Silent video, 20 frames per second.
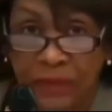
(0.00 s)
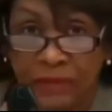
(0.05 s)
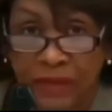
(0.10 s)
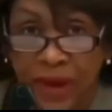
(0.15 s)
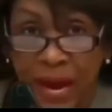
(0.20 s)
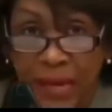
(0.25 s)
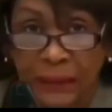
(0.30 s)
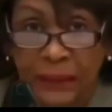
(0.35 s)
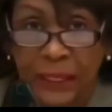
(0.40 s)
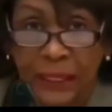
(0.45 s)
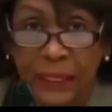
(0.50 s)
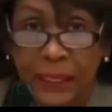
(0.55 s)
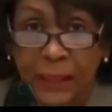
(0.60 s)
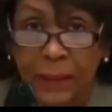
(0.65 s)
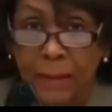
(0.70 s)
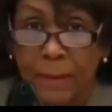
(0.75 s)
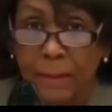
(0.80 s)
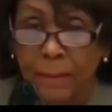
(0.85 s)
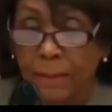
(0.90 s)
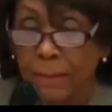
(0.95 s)
and the fact that
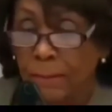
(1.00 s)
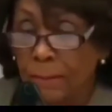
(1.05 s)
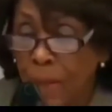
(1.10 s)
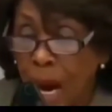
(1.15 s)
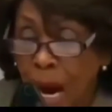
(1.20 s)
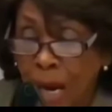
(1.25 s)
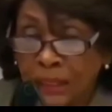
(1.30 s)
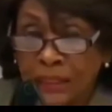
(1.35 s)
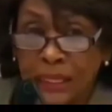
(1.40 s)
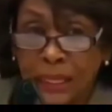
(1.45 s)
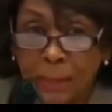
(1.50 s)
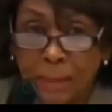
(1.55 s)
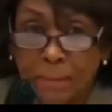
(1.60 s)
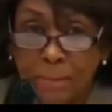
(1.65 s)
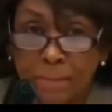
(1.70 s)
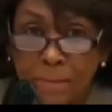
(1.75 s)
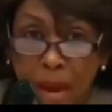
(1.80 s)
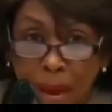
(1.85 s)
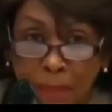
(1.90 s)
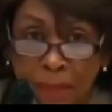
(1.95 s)
he mocked
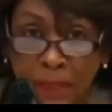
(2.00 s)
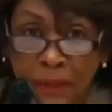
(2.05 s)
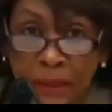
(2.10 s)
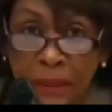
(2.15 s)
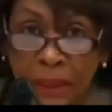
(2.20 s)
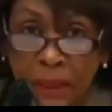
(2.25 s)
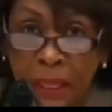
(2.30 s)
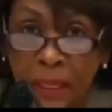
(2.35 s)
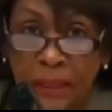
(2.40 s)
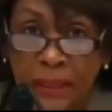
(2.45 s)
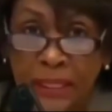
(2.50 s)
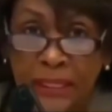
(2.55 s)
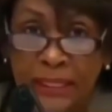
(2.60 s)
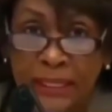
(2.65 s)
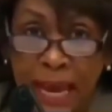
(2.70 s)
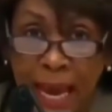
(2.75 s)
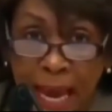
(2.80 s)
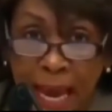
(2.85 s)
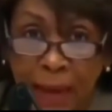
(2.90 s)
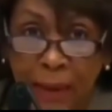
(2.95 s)
and mimicked
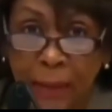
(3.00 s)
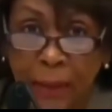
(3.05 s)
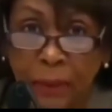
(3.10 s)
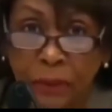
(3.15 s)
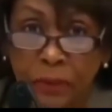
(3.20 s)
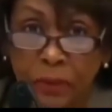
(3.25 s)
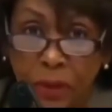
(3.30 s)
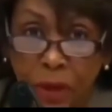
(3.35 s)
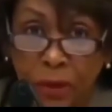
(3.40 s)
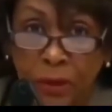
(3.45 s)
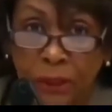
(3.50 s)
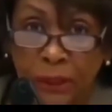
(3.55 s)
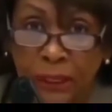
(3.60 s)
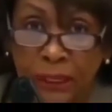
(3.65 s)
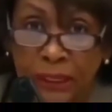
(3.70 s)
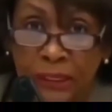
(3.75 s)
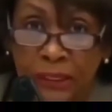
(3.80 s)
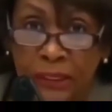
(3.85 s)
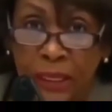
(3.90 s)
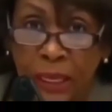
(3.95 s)
disabled
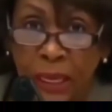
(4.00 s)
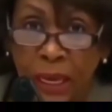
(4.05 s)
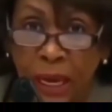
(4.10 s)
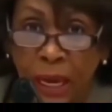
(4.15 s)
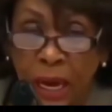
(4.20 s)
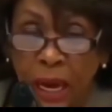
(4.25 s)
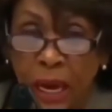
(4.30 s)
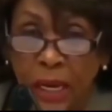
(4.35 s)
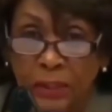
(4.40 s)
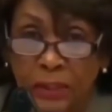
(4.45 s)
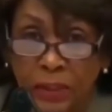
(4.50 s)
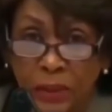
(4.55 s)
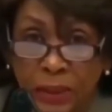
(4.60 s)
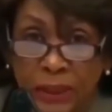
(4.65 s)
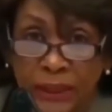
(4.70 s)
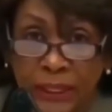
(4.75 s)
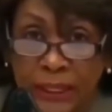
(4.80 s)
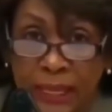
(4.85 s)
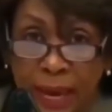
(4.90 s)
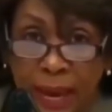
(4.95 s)
journalists
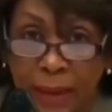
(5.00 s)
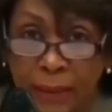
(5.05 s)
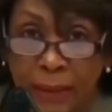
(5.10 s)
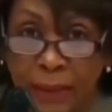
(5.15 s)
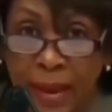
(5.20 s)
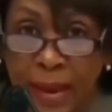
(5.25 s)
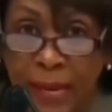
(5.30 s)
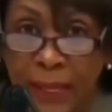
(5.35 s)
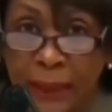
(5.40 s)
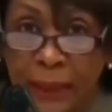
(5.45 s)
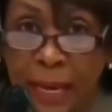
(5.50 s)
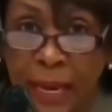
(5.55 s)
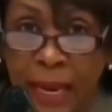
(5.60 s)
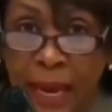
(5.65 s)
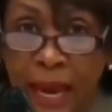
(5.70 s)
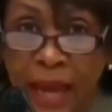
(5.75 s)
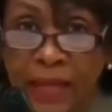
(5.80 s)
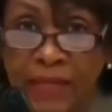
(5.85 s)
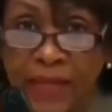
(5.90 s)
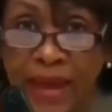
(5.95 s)
during the campaign,
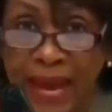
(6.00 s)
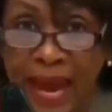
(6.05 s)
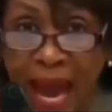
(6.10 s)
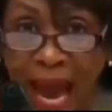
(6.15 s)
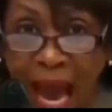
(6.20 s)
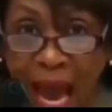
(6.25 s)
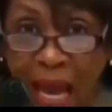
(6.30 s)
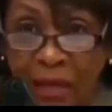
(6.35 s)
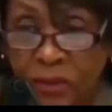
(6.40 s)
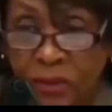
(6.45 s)
and they